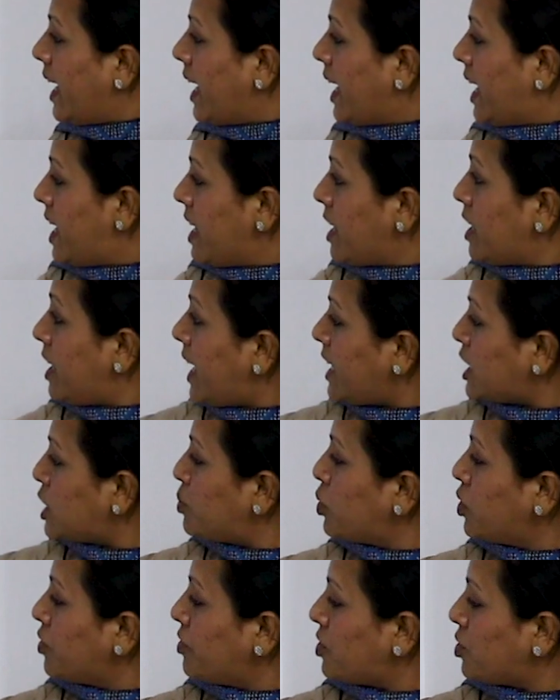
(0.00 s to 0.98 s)

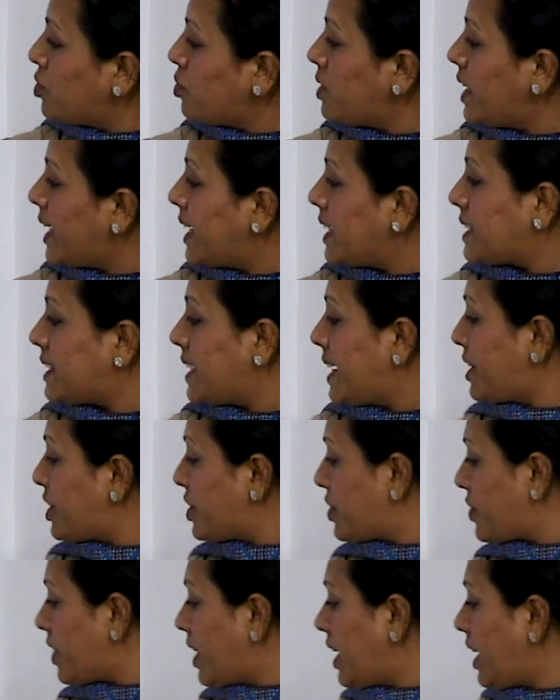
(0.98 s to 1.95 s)
Let's move to data
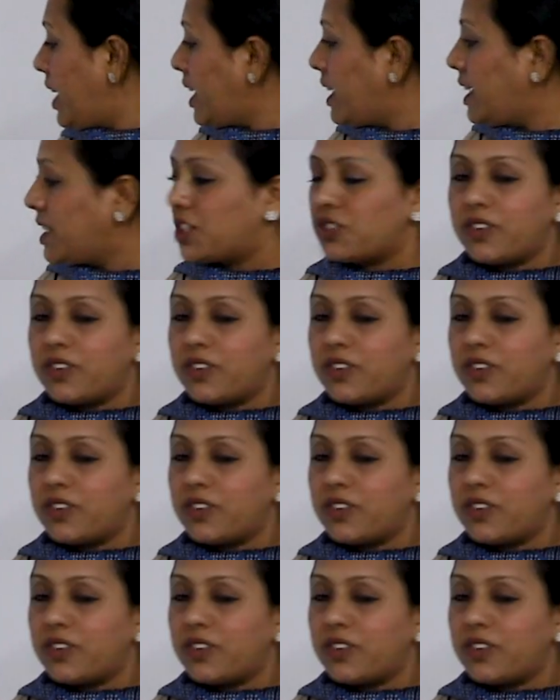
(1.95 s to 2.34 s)
set 3.